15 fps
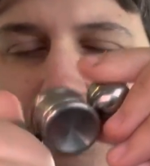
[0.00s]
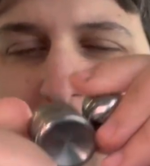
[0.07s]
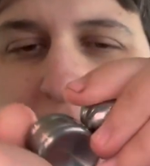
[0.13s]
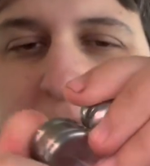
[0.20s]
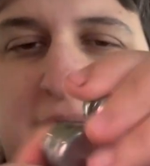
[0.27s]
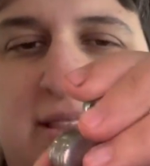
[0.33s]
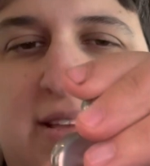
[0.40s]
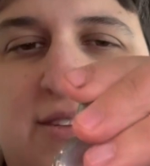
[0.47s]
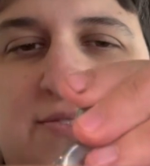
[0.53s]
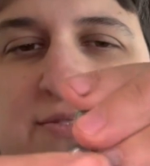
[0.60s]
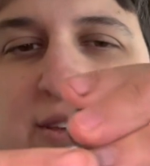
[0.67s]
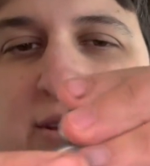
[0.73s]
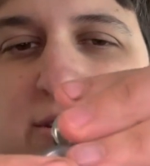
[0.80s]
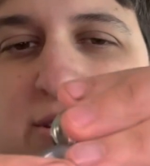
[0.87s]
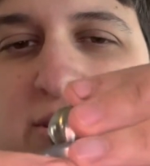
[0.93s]
I mean, this
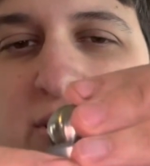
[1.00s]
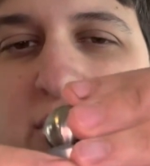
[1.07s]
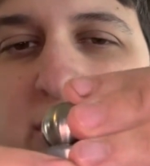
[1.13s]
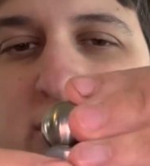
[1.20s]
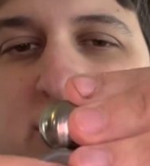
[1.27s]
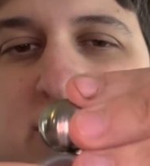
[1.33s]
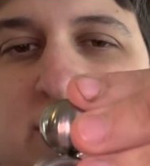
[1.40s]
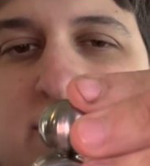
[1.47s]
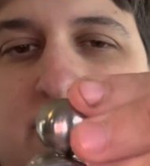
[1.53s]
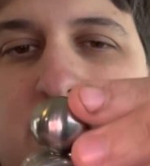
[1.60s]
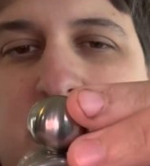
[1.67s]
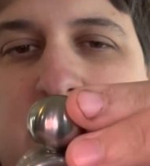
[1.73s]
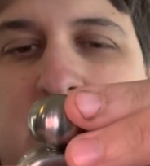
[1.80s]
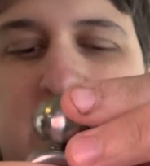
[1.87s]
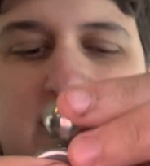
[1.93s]
feels awesome,
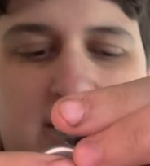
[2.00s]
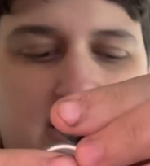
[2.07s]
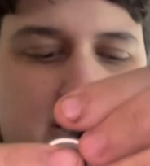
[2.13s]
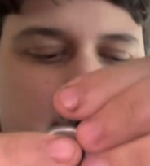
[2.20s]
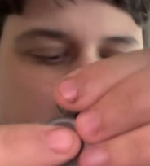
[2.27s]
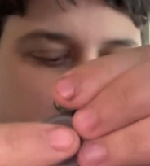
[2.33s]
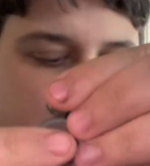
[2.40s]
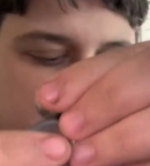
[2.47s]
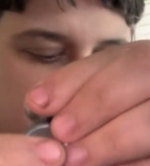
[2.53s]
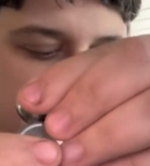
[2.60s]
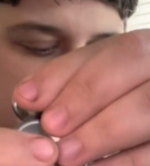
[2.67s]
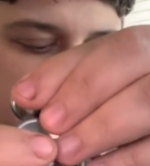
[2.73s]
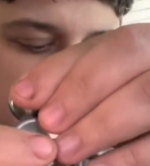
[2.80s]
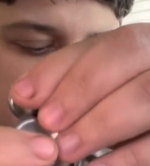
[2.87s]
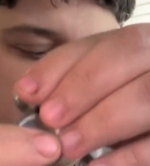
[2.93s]
but I think I like
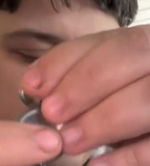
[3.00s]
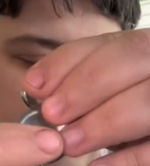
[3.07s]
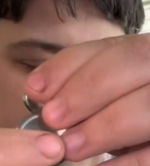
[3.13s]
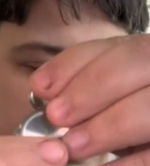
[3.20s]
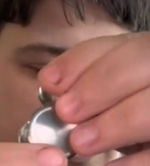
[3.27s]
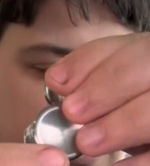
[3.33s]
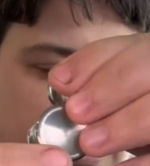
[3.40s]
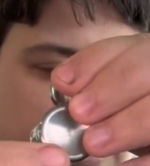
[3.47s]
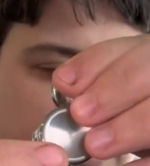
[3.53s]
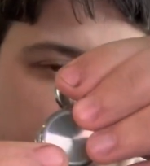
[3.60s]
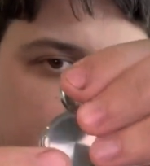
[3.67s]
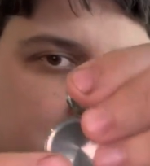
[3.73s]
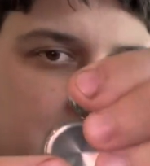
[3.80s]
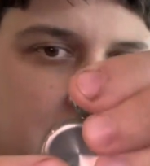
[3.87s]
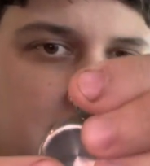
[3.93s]
the
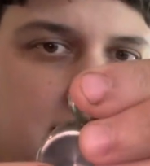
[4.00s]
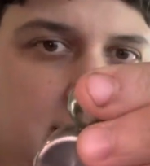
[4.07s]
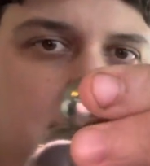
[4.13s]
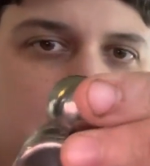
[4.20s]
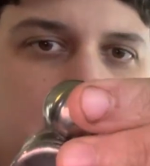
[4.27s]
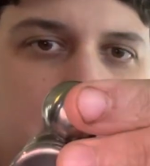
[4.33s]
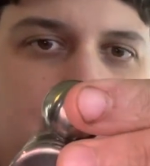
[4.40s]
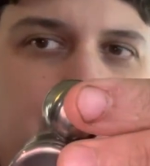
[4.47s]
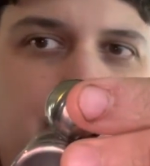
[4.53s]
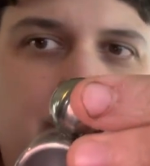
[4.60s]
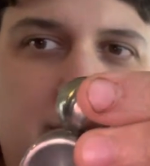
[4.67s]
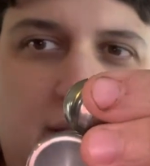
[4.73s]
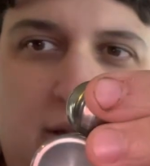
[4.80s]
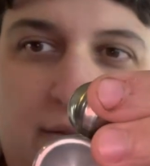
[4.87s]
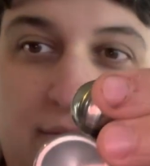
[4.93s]
feel
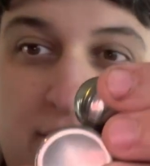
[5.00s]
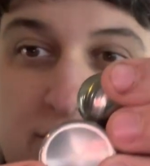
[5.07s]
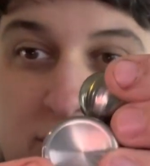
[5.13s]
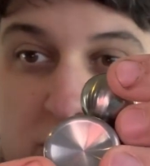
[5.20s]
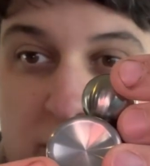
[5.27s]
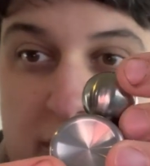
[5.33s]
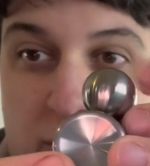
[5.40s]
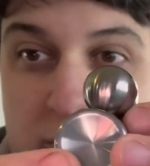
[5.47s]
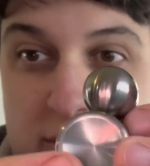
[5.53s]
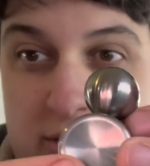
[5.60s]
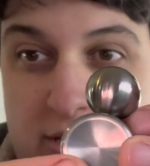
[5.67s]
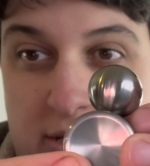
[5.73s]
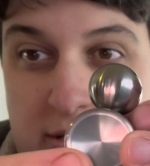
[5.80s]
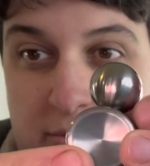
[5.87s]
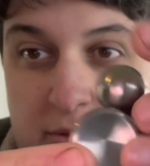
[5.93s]
of the square
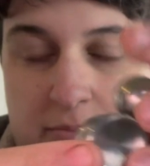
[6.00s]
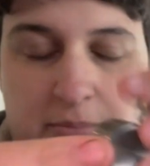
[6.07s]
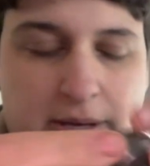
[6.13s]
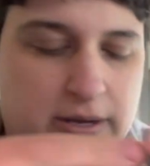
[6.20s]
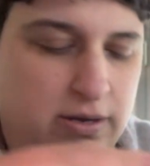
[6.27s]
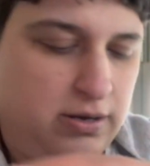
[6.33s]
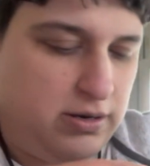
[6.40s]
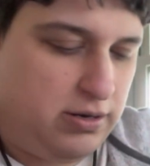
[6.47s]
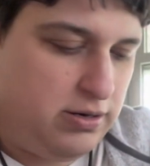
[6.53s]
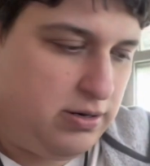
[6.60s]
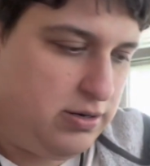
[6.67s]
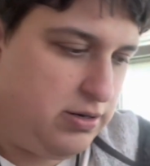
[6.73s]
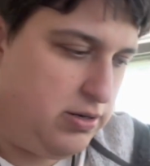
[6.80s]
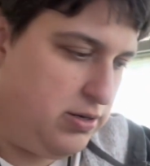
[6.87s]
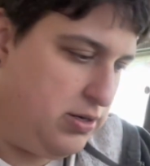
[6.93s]
ones a little bit better.
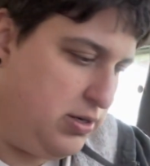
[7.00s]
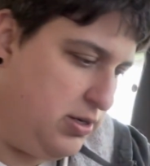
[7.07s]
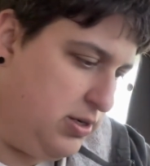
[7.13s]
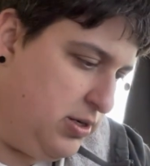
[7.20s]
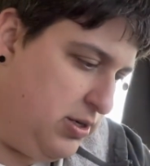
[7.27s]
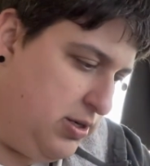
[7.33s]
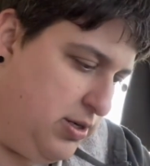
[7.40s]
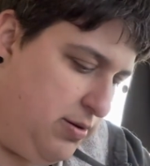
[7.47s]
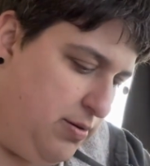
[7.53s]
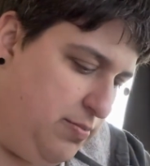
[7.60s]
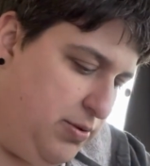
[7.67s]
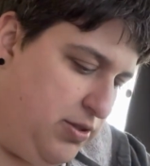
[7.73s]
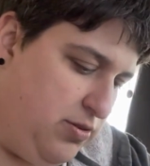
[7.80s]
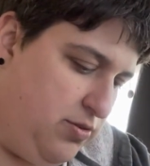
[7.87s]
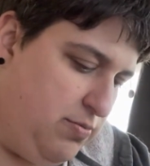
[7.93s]
We'll
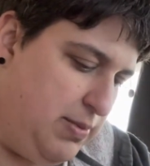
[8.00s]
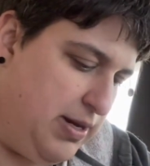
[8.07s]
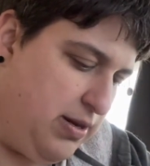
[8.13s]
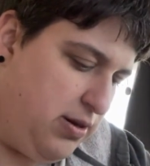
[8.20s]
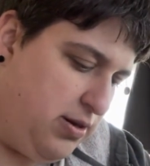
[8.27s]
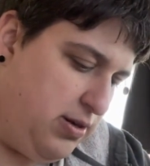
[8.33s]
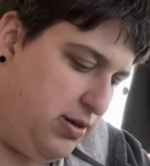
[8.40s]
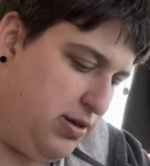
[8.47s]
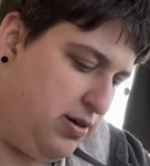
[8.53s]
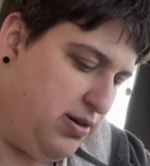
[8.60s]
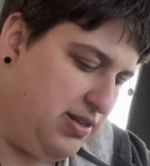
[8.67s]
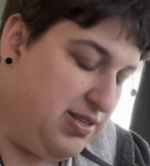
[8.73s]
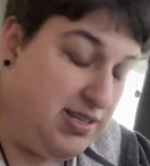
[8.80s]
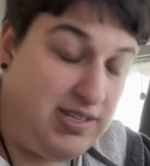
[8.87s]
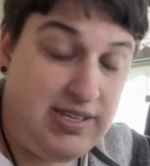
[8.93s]
put those back on there.
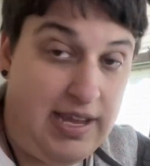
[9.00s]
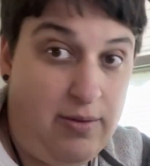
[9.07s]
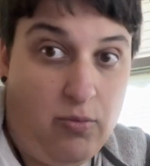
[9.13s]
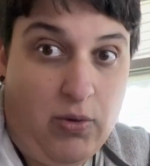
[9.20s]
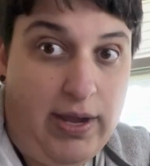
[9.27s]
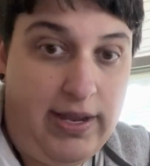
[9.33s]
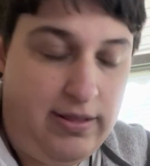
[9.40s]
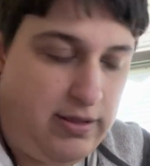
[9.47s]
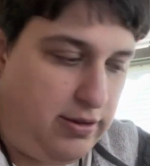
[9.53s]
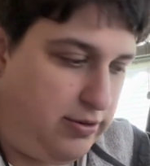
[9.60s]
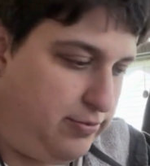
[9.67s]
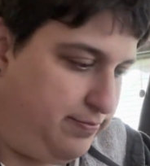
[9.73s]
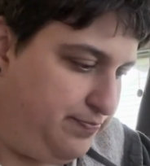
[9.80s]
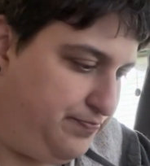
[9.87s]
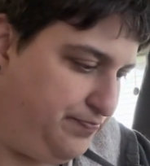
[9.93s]
It's the same weight though.